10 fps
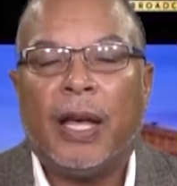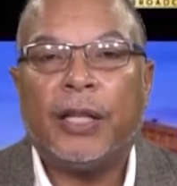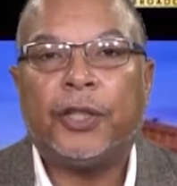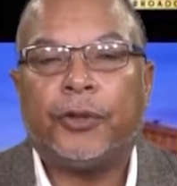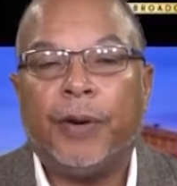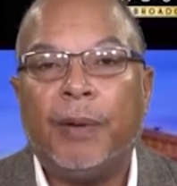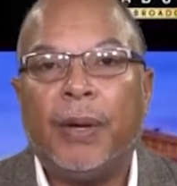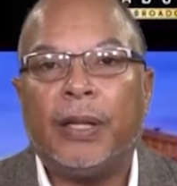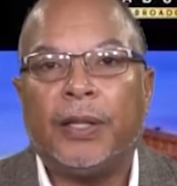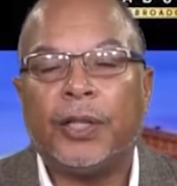a
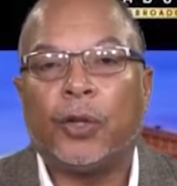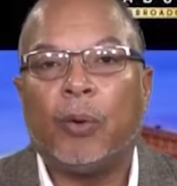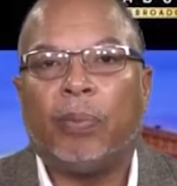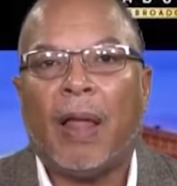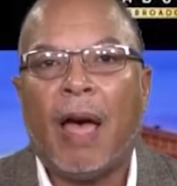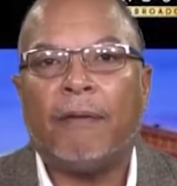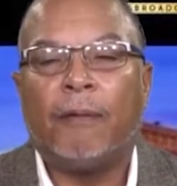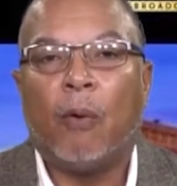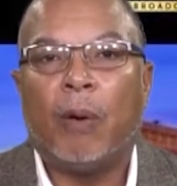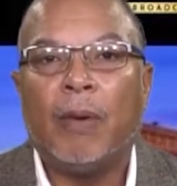streaming digital
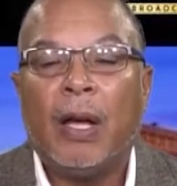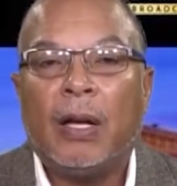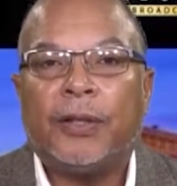platform